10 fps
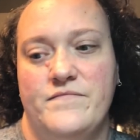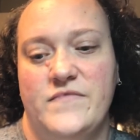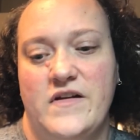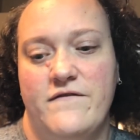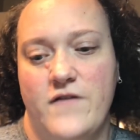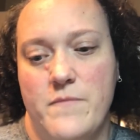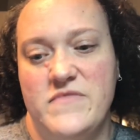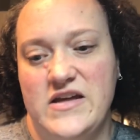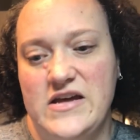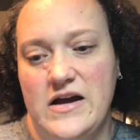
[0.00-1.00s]
from the
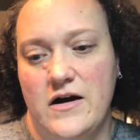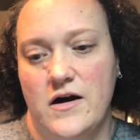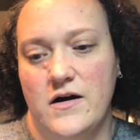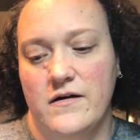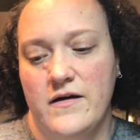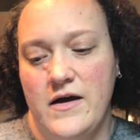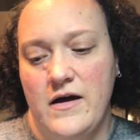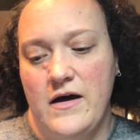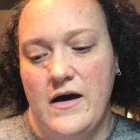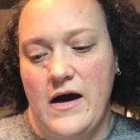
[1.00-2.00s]
year
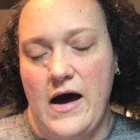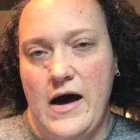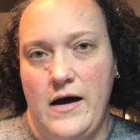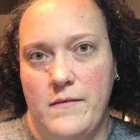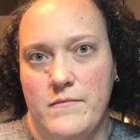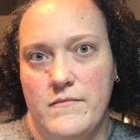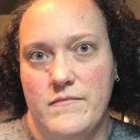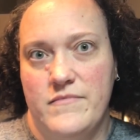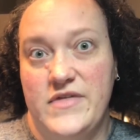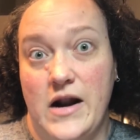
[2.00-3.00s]

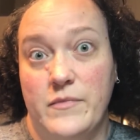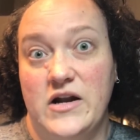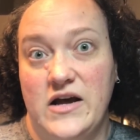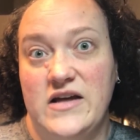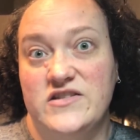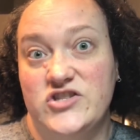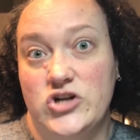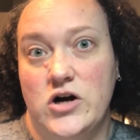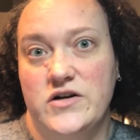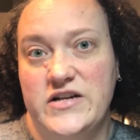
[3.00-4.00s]
that I'm going to
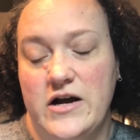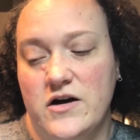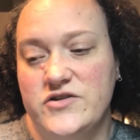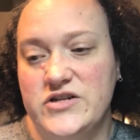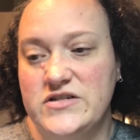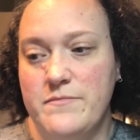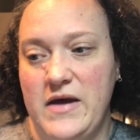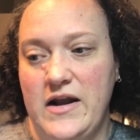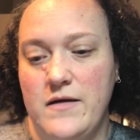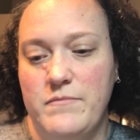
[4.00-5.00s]
insert here in just a
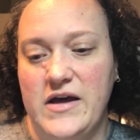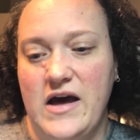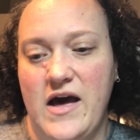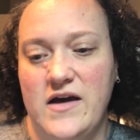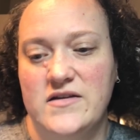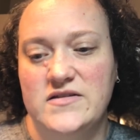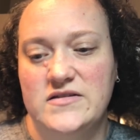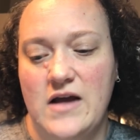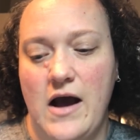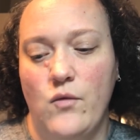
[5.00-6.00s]
minute because
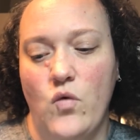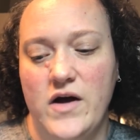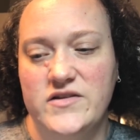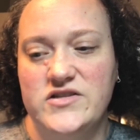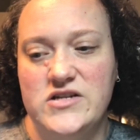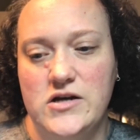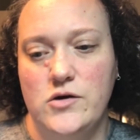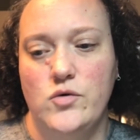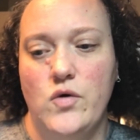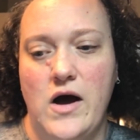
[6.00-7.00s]
I want
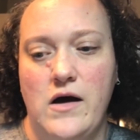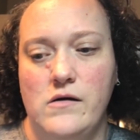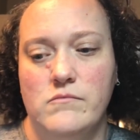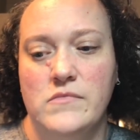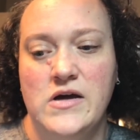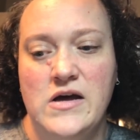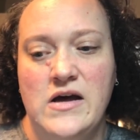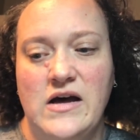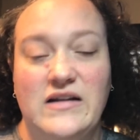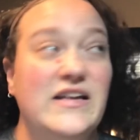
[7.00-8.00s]
to
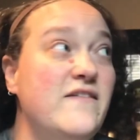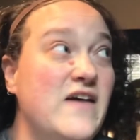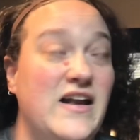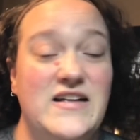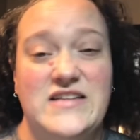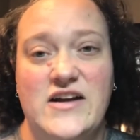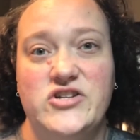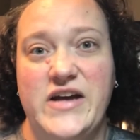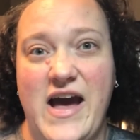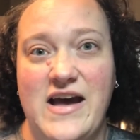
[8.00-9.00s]
leave it. It's
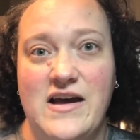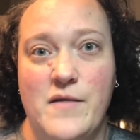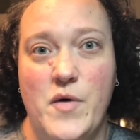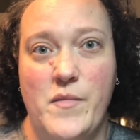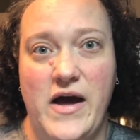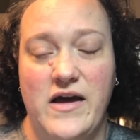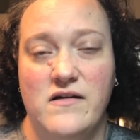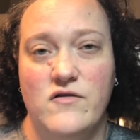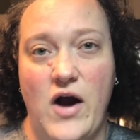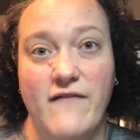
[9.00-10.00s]
actually hanging up on my
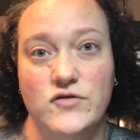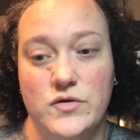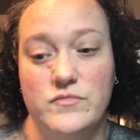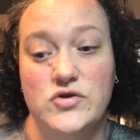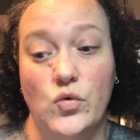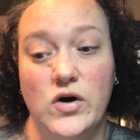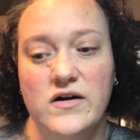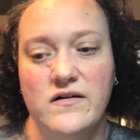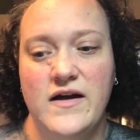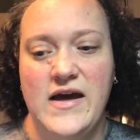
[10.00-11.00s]
craft room door,
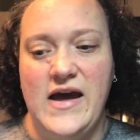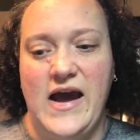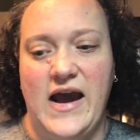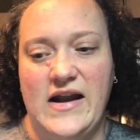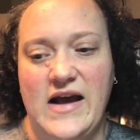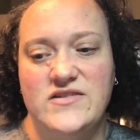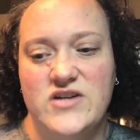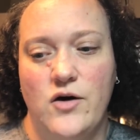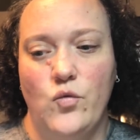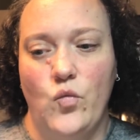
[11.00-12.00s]
and I
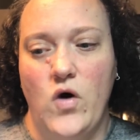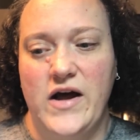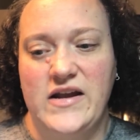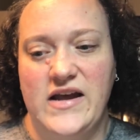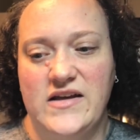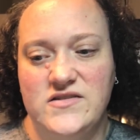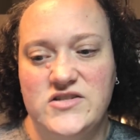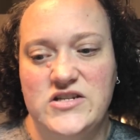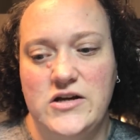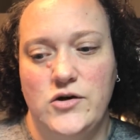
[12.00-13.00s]
don't want it
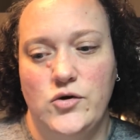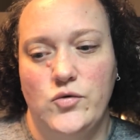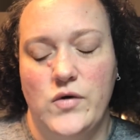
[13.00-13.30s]
to